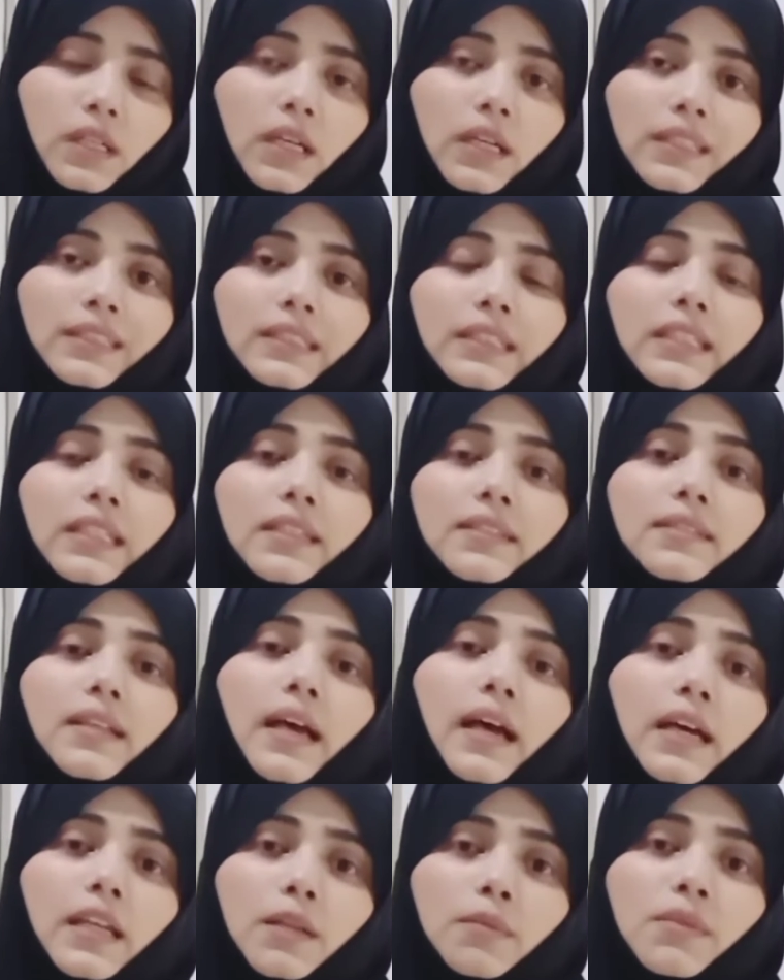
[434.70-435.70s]
These
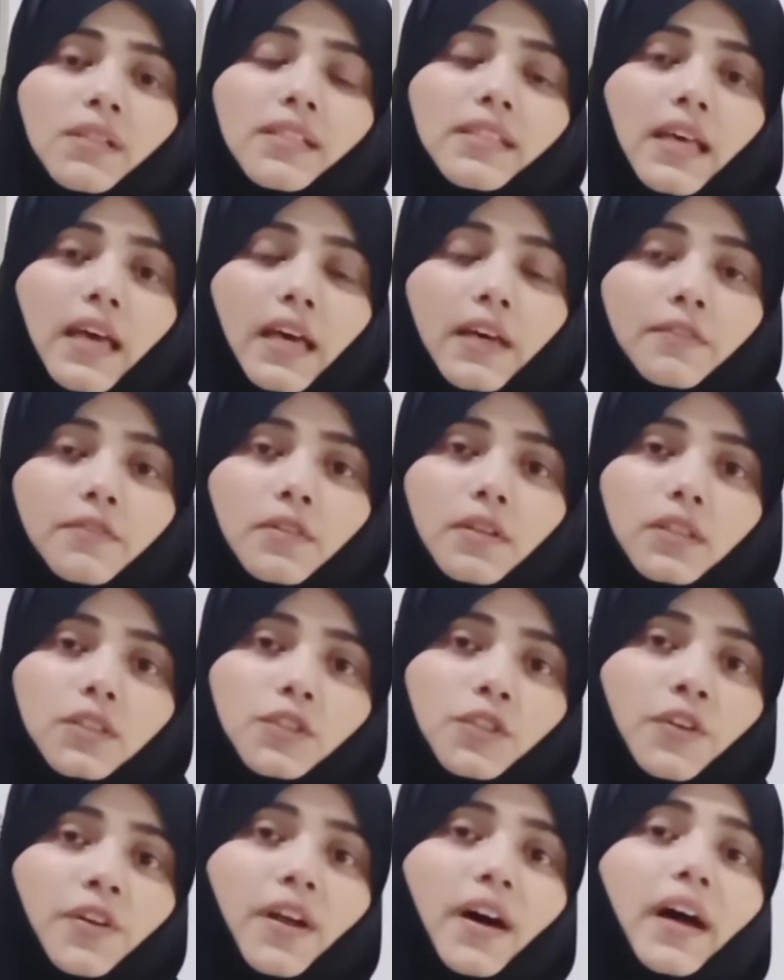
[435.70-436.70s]
animals have
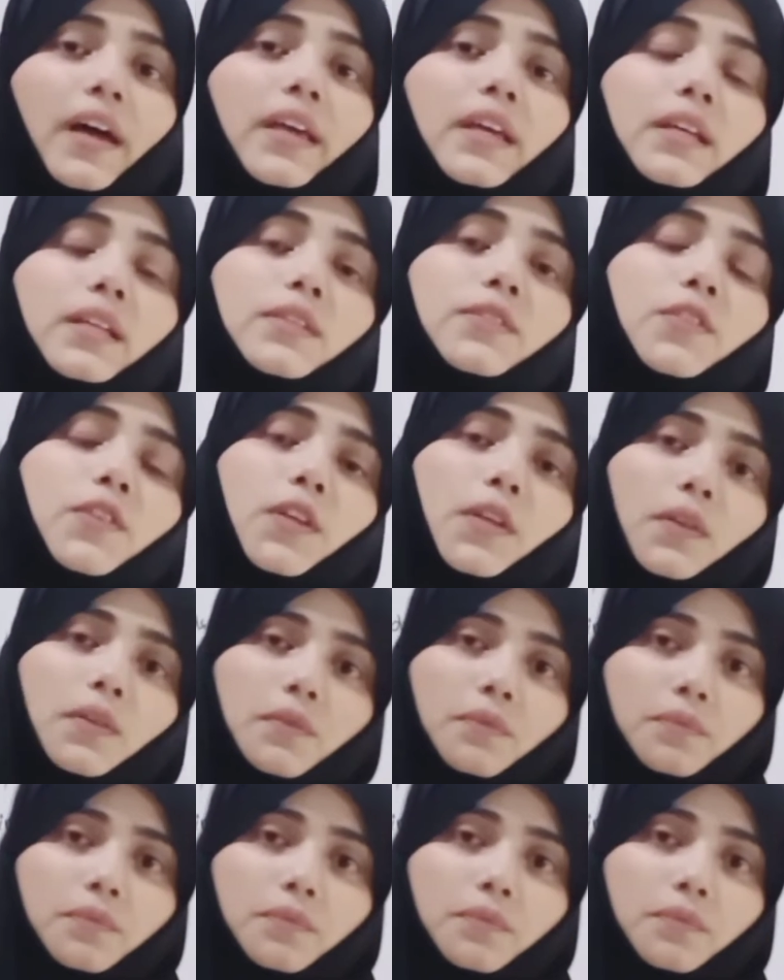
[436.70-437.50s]
dry skin.